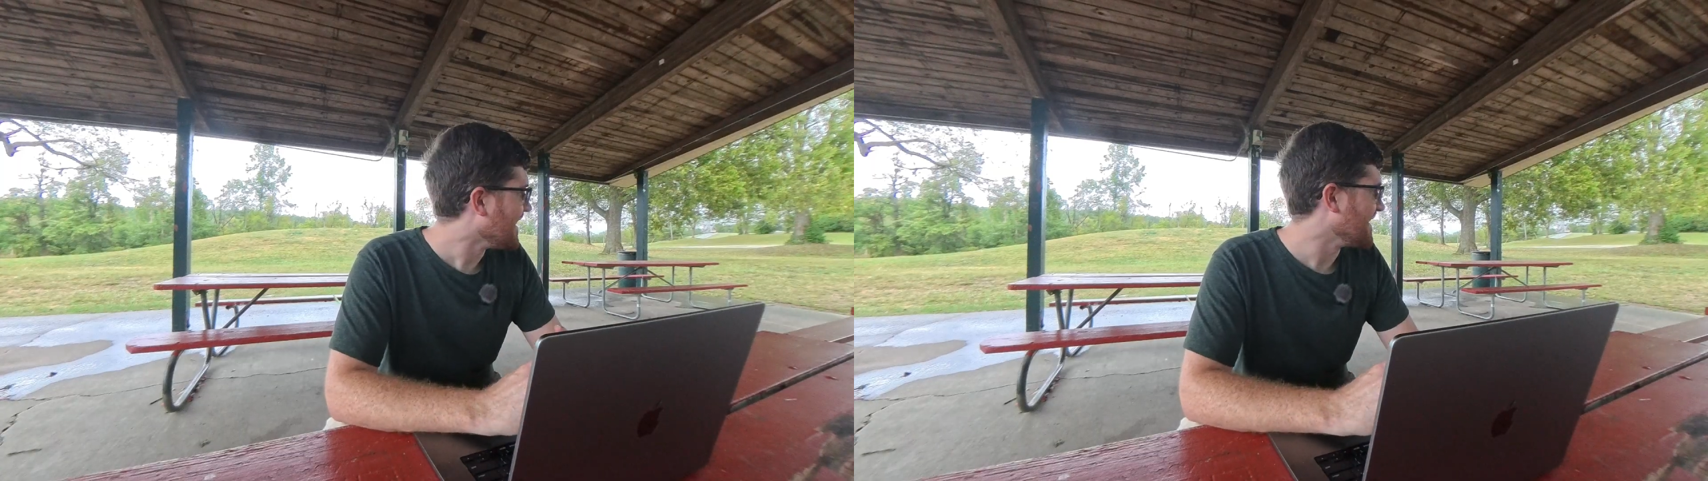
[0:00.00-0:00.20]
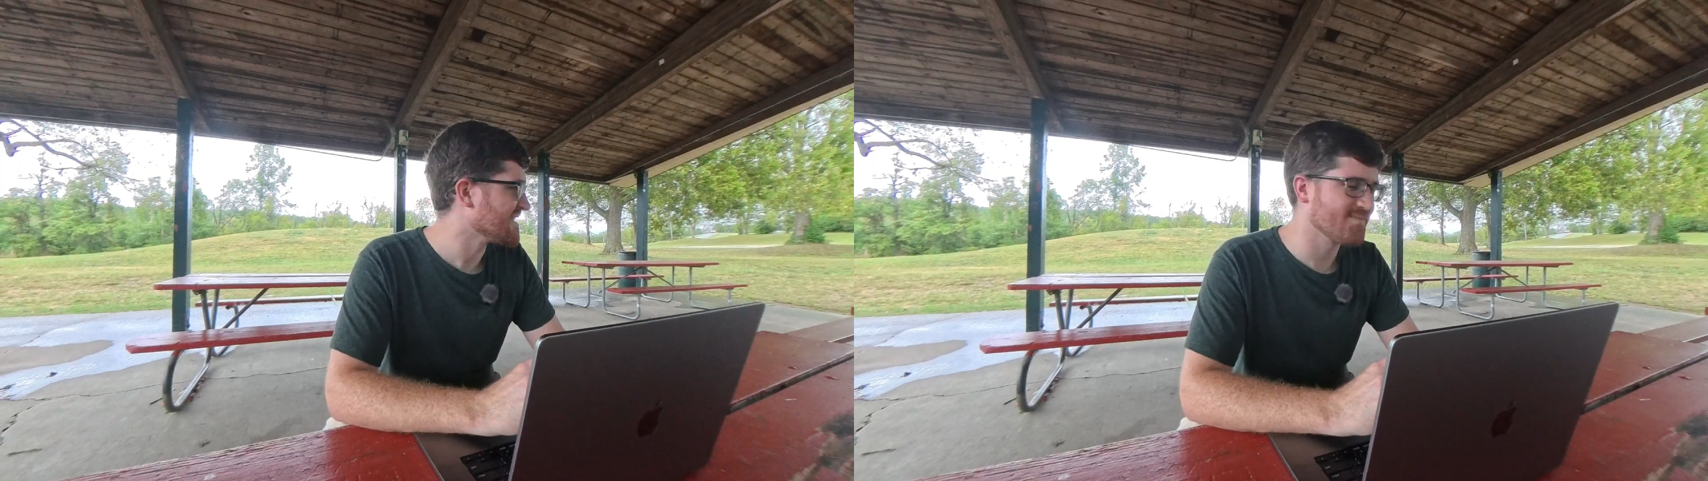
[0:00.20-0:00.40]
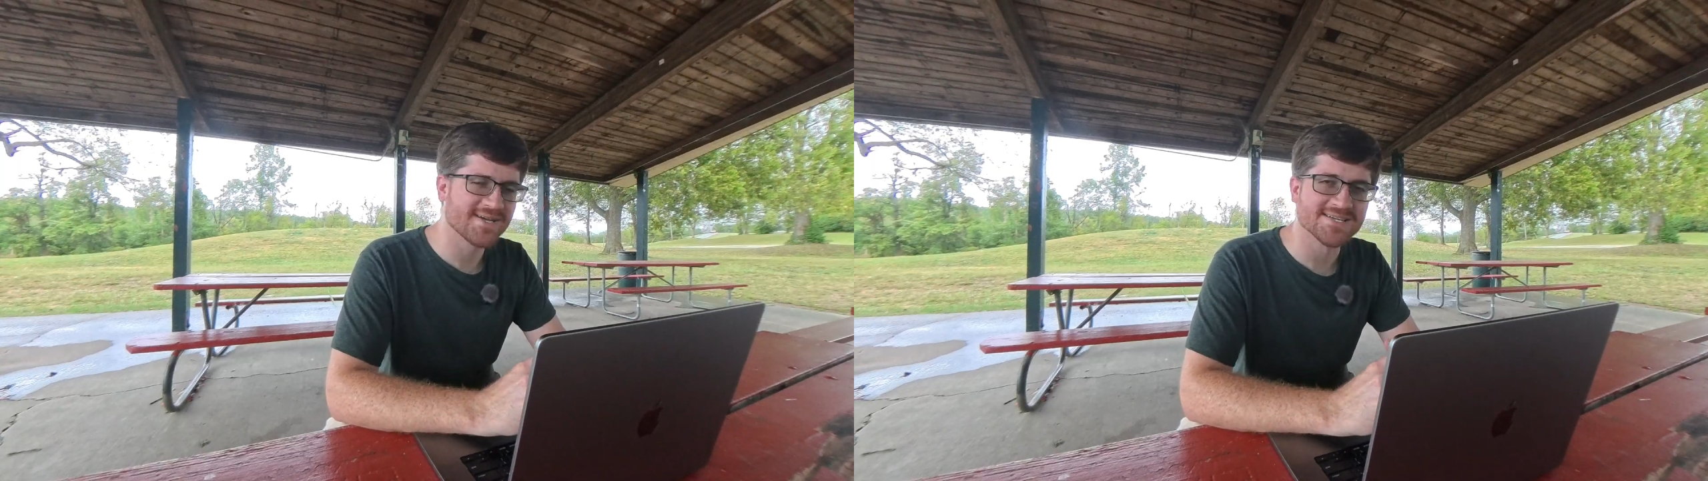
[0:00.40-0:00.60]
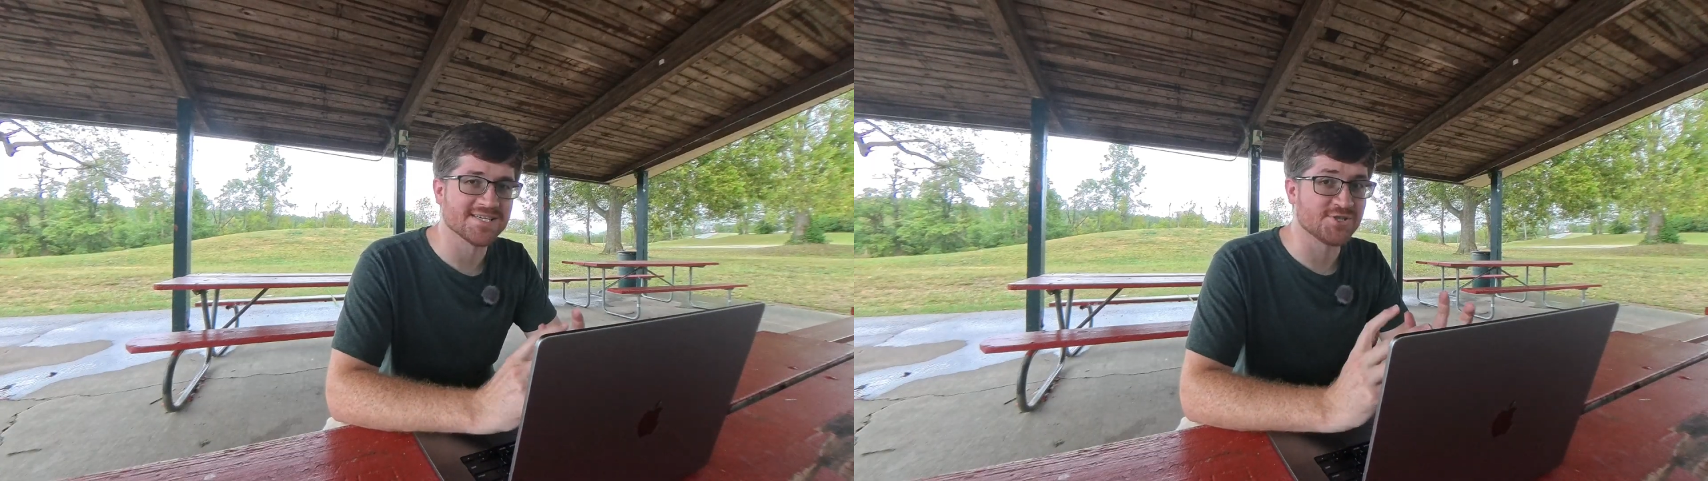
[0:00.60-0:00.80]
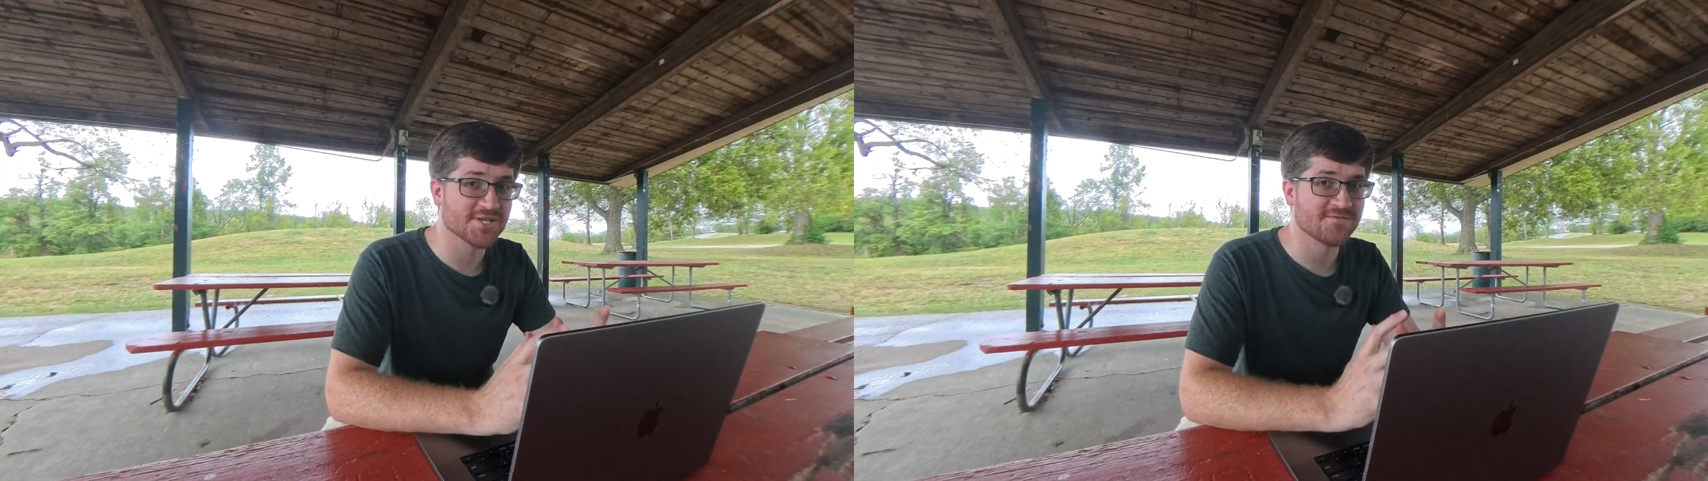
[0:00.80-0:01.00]
it's
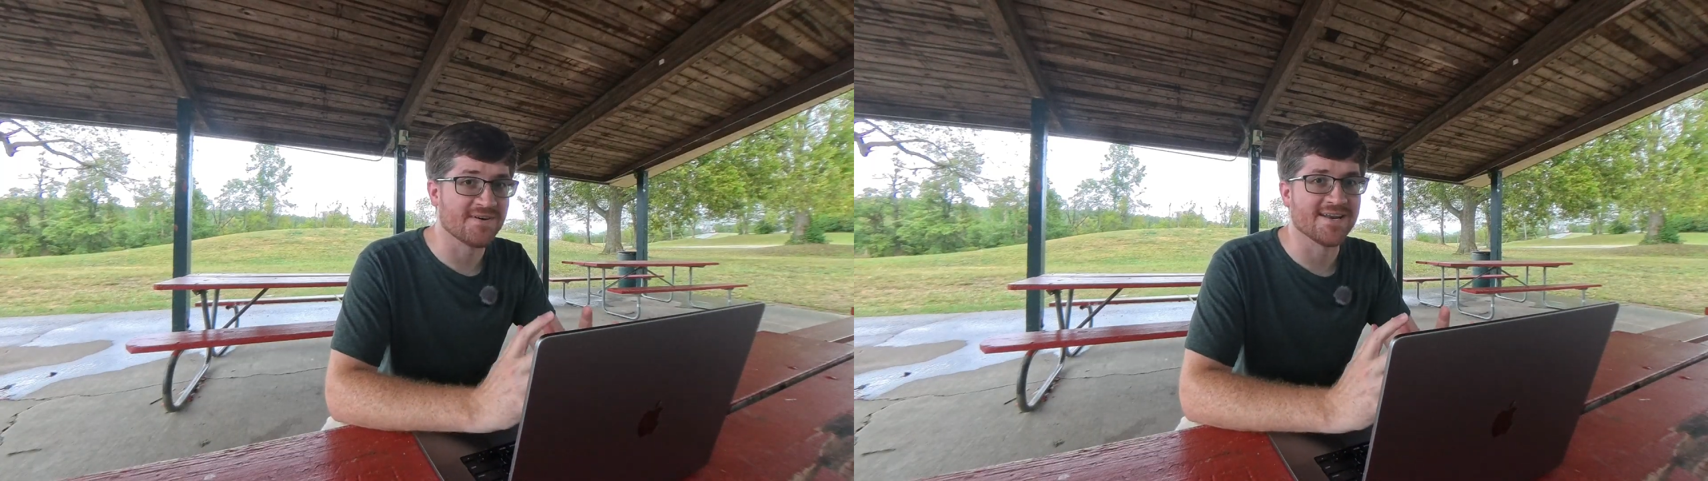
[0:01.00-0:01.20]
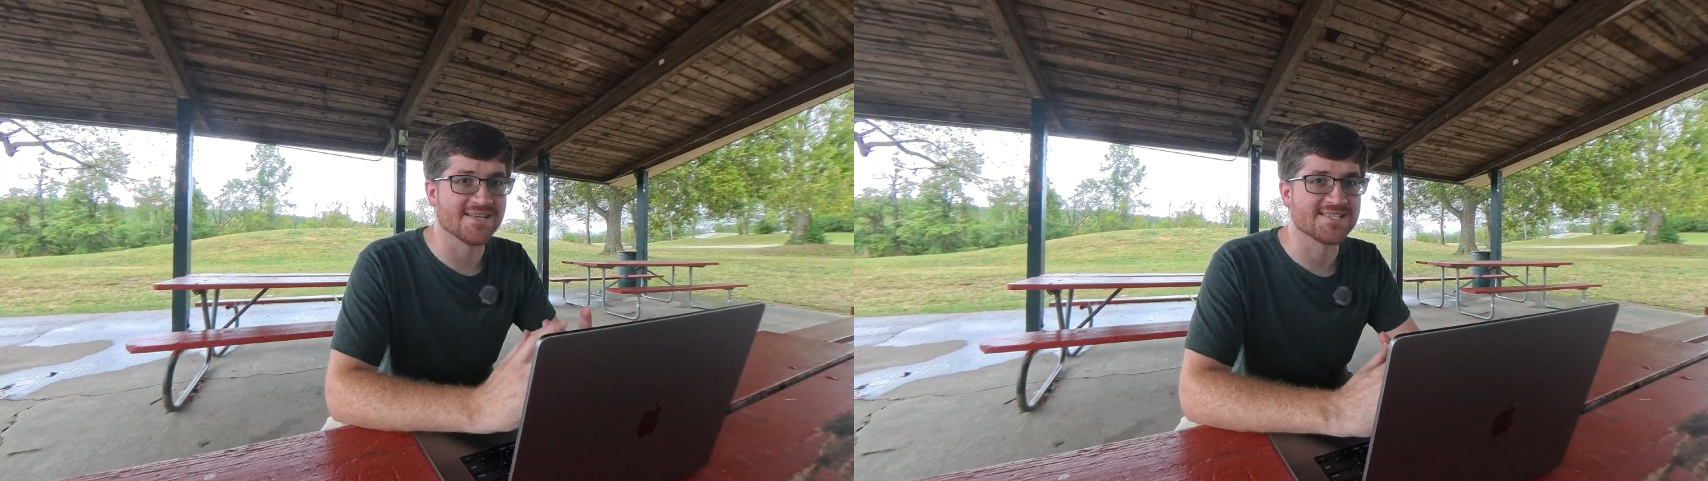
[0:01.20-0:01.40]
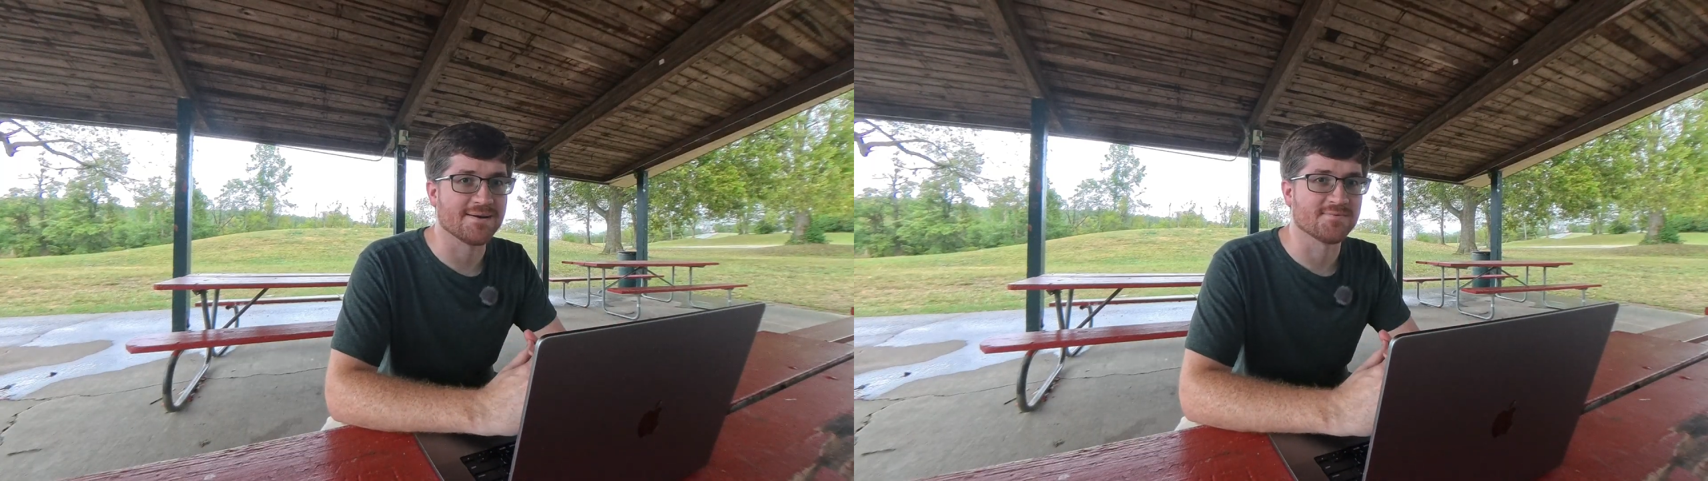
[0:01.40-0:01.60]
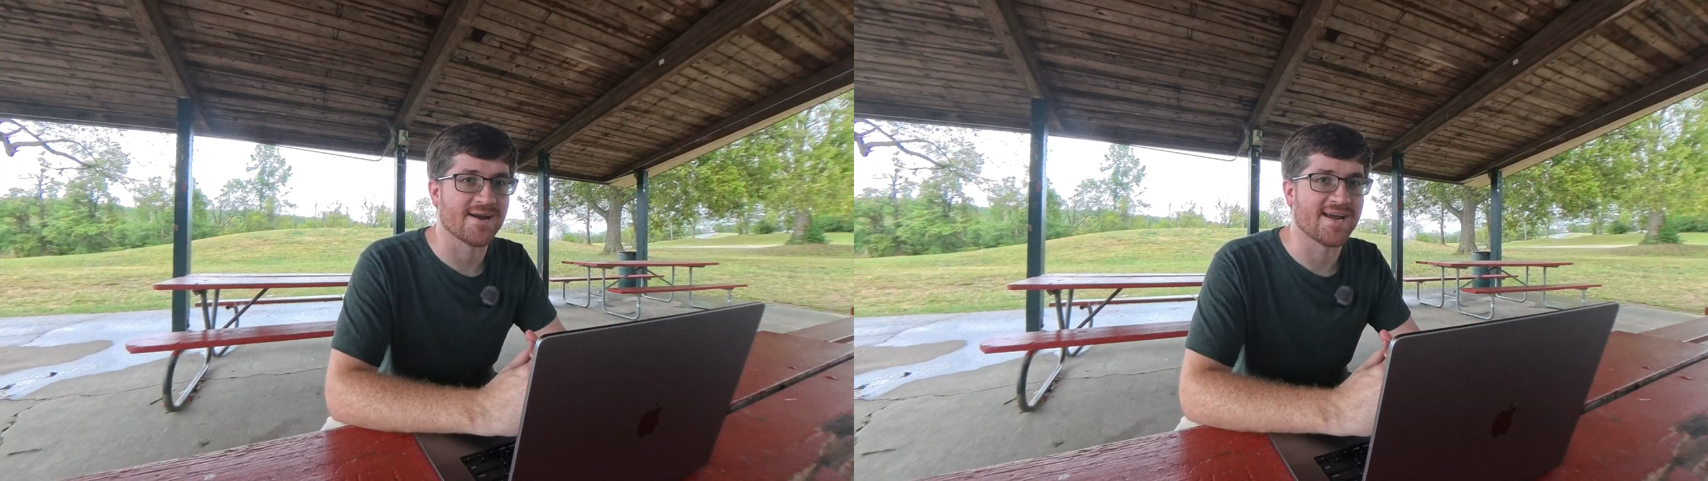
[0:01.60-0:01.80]
because it just finally stopped